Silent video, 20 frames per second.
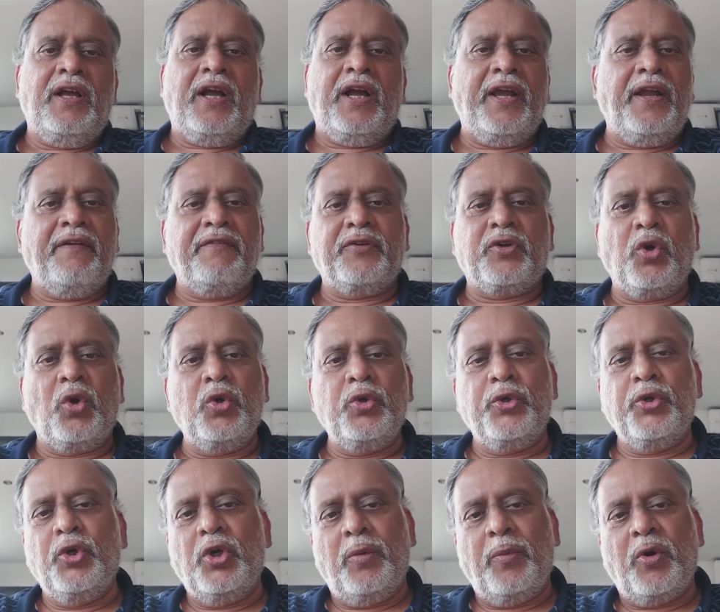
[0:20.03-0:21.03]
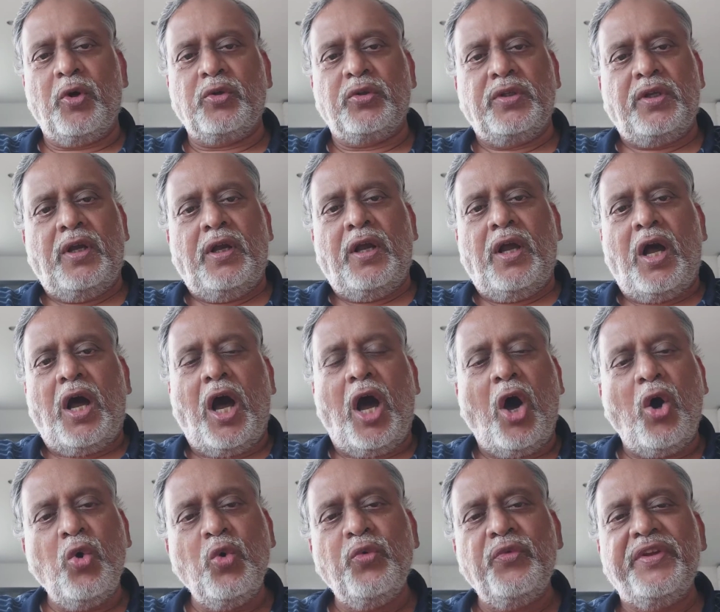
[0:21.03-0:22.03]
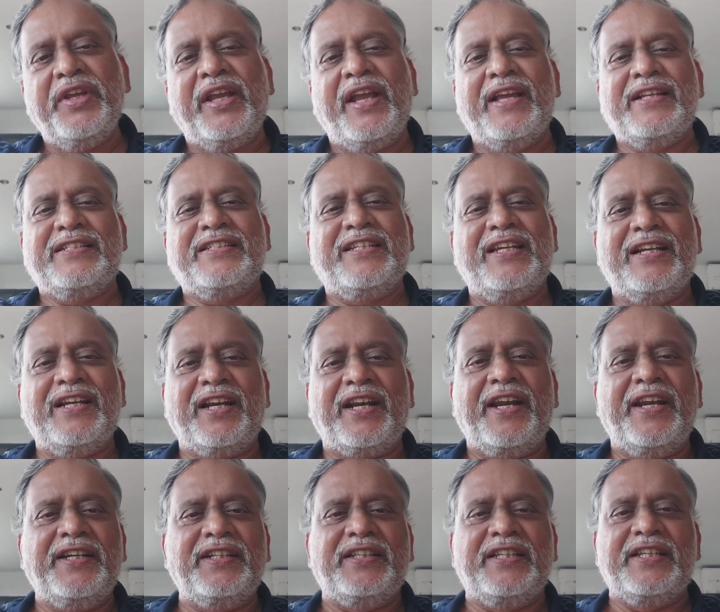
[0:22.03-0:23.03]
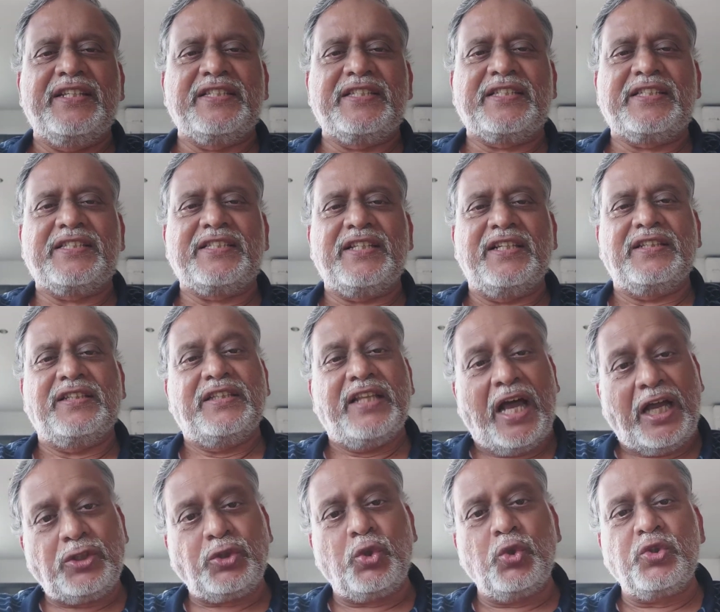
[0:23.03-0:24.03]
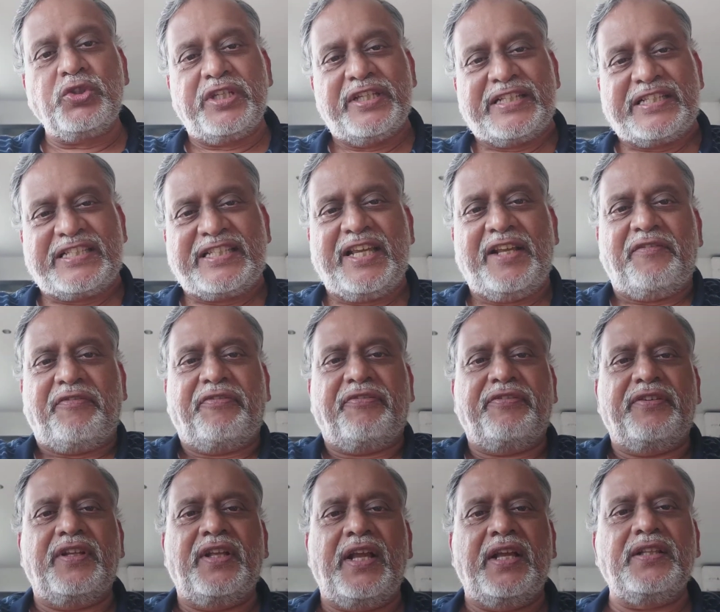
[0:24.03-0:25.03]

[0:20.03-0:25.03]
I have told you about how we can generate these dhatus itself